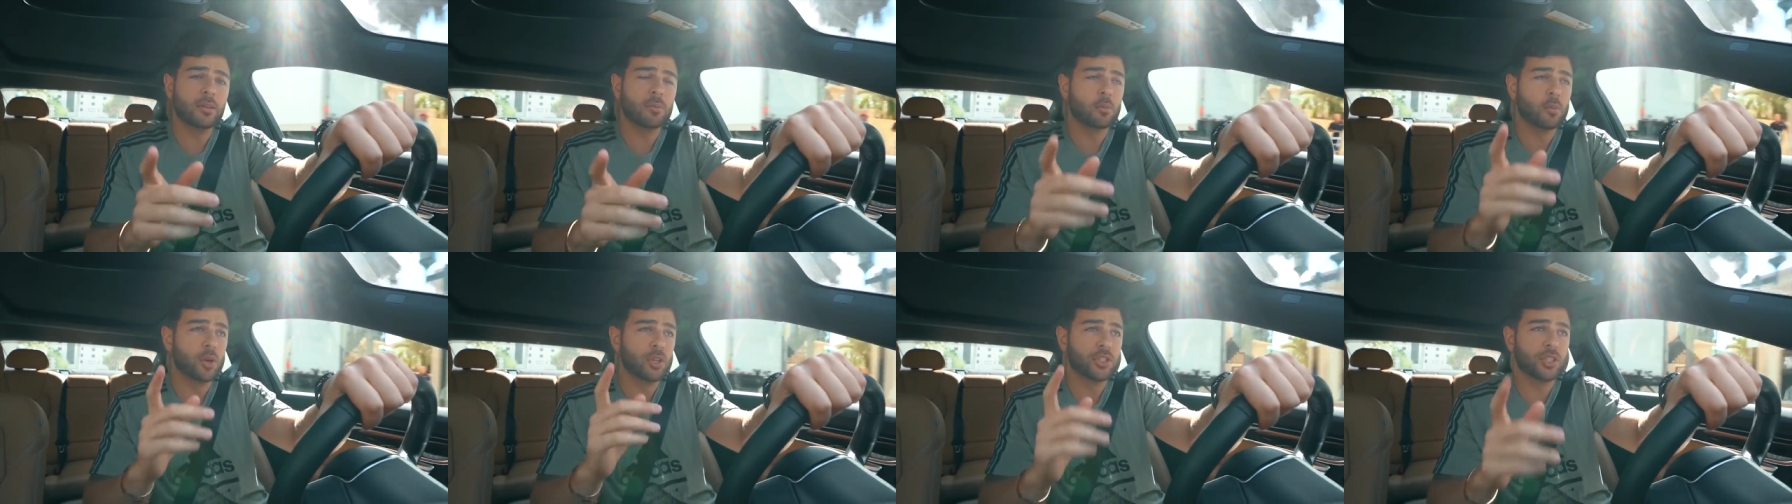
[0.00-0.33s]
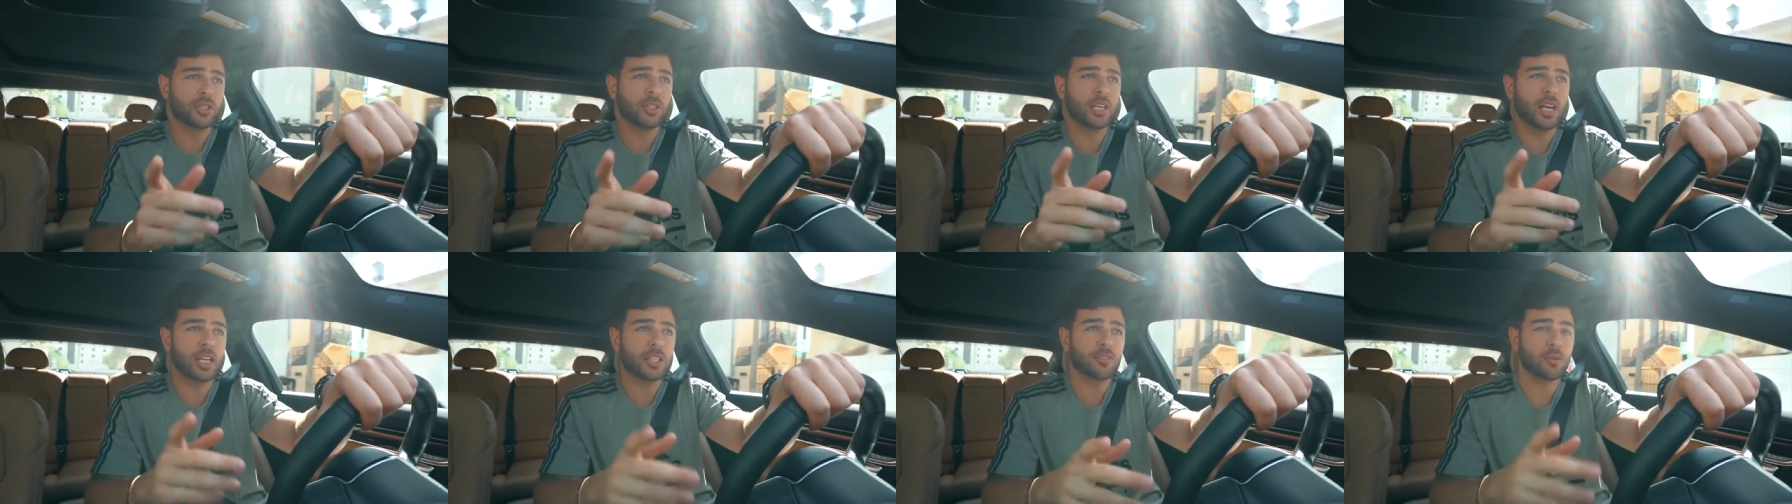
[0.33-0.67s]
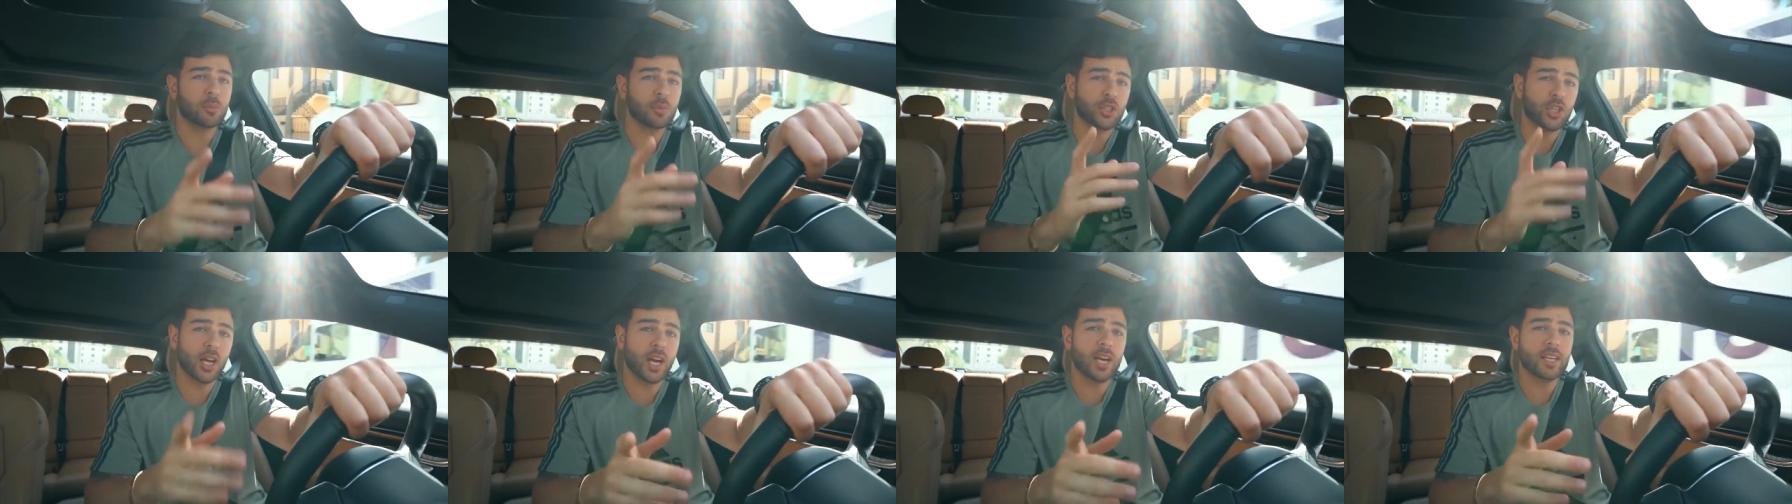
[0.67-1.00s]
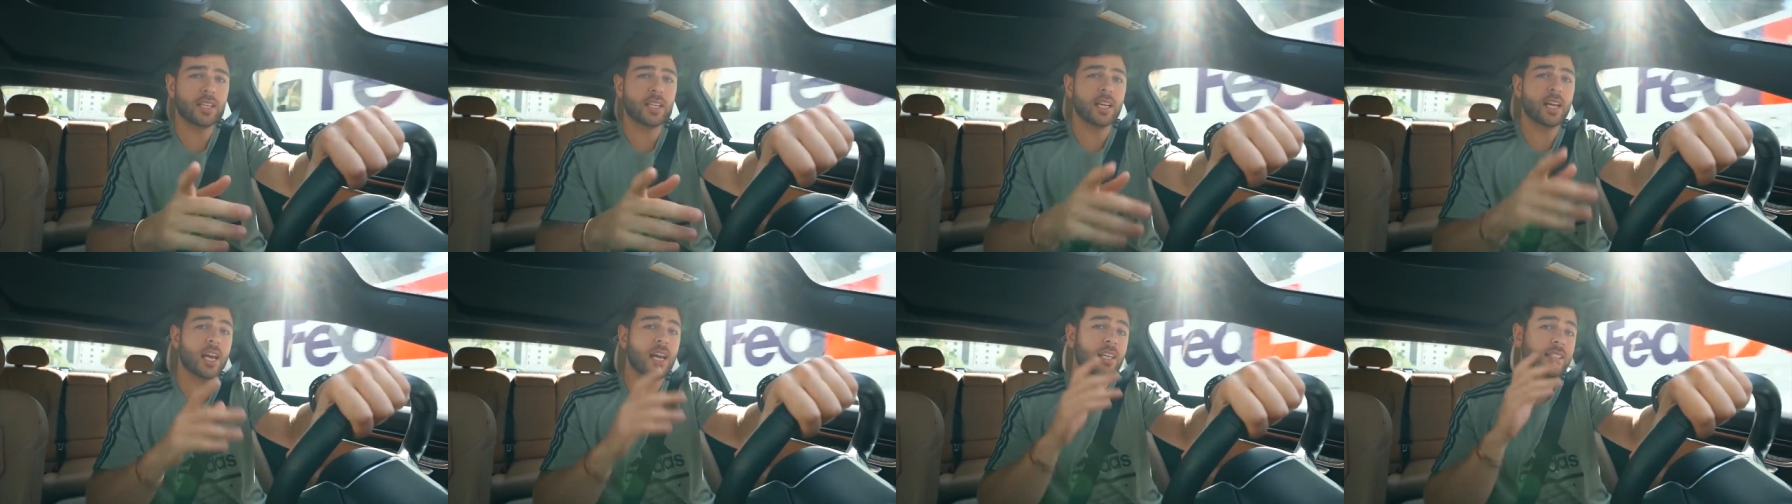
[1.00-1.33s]
merchandise from
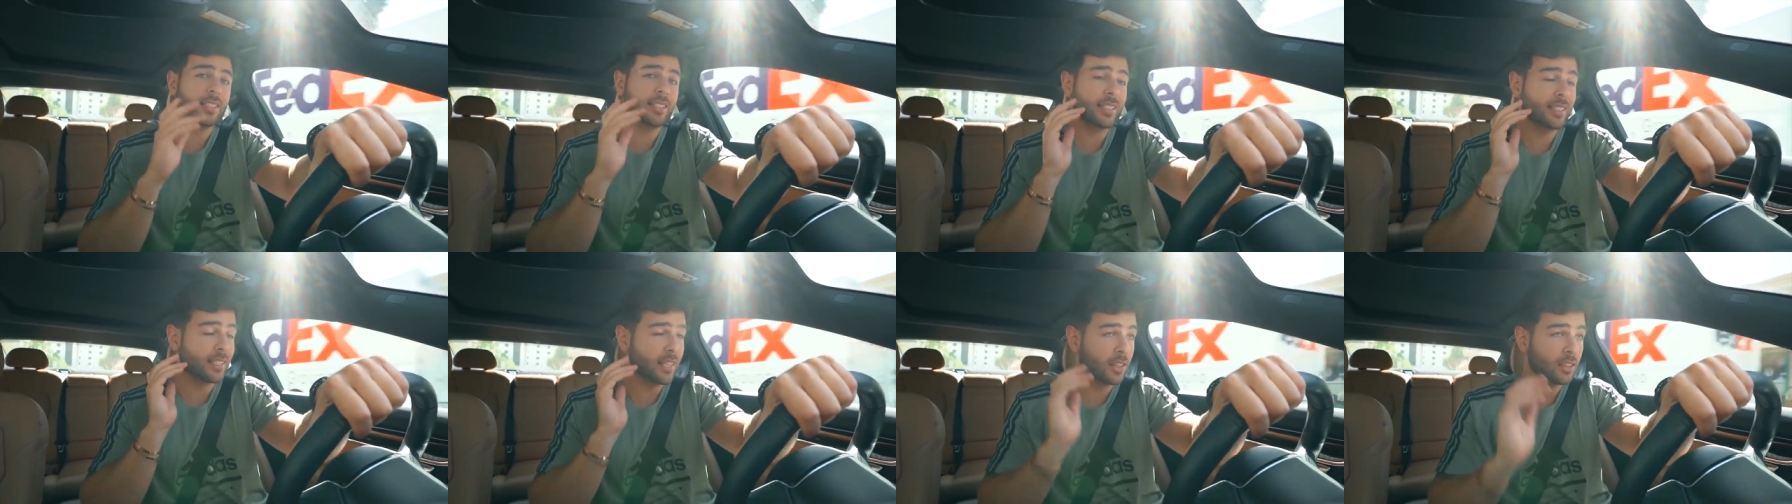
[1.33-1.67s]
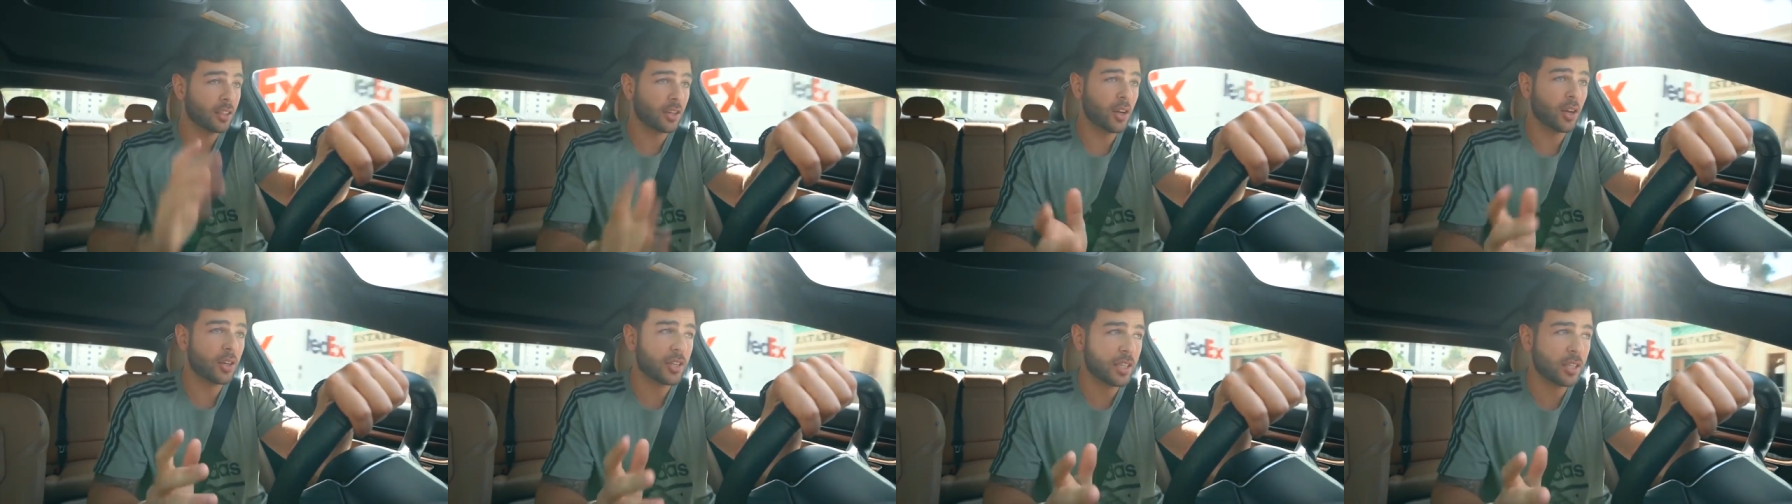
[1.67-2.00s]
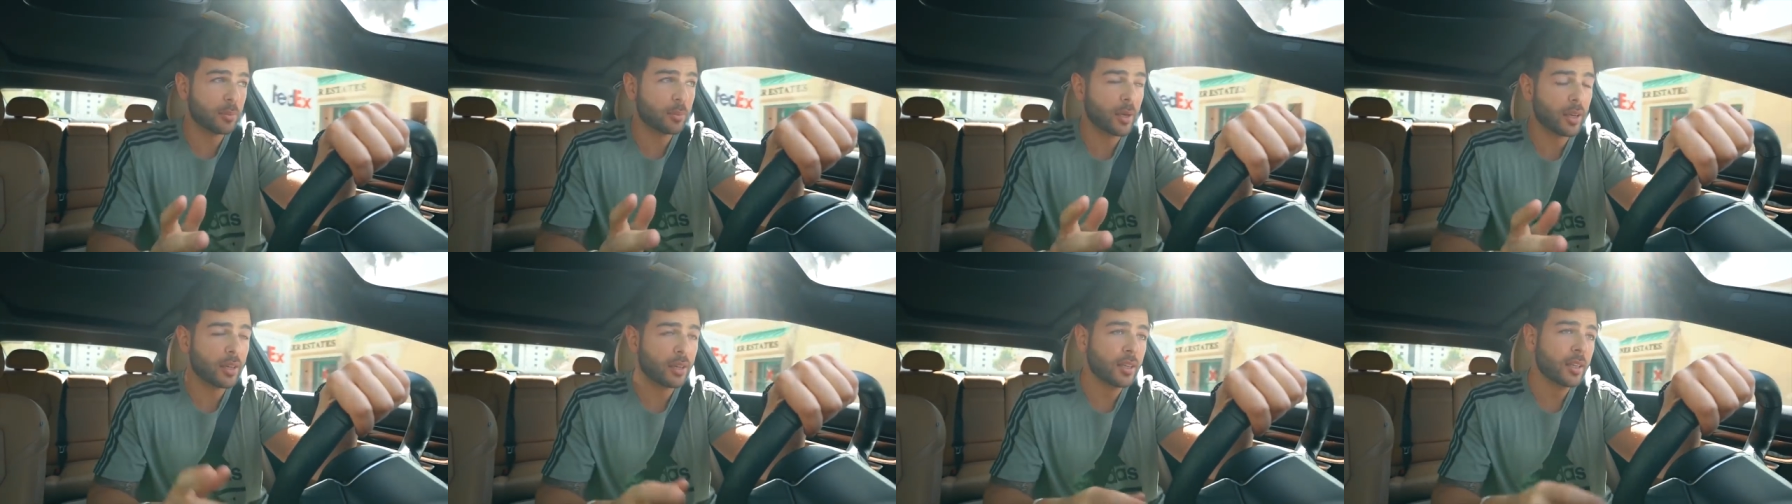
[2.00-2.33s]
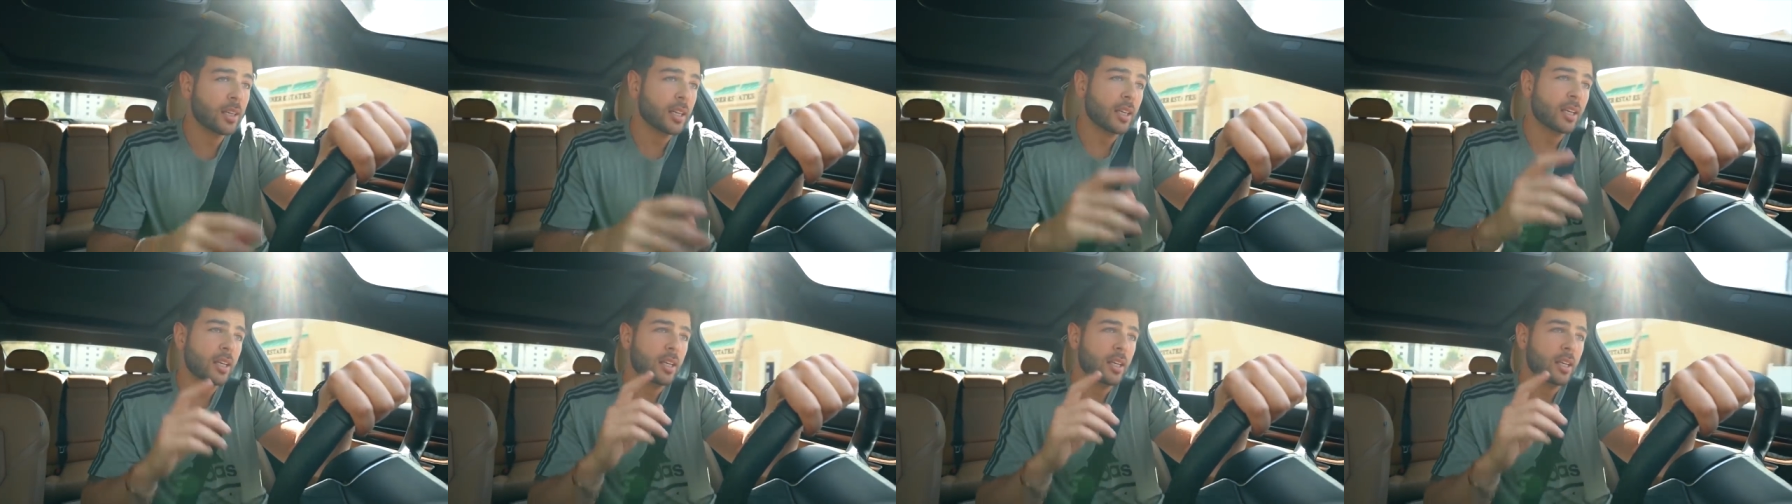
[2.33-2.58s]
China and sell it on eBay.